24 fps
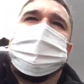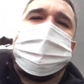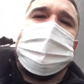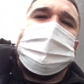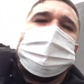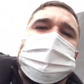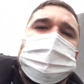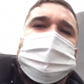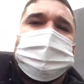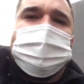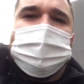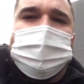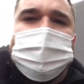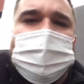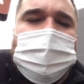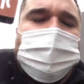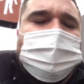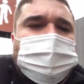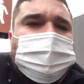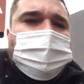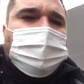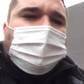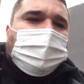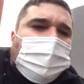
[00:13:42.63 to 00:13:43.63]
famous for,
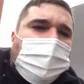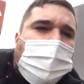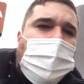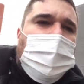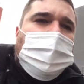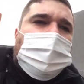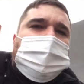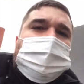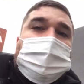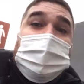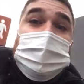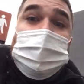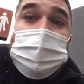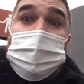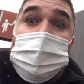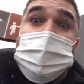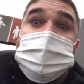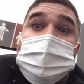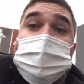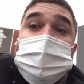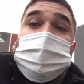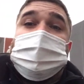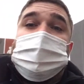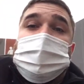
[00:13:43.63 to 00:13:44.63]
but
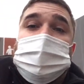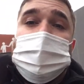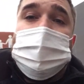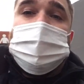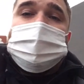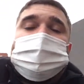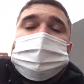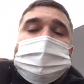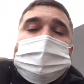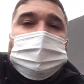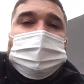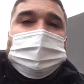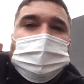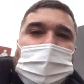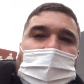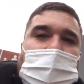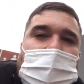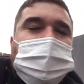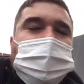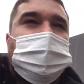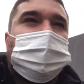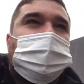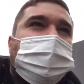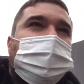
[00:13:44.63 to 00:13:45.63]
also the
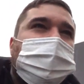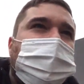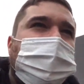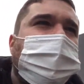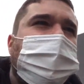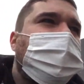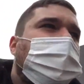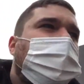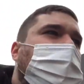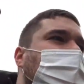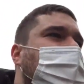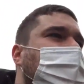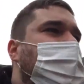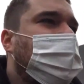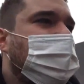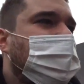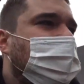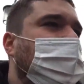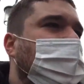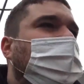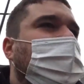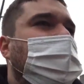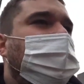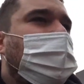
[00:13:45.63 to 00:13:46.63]
chashu. That was just really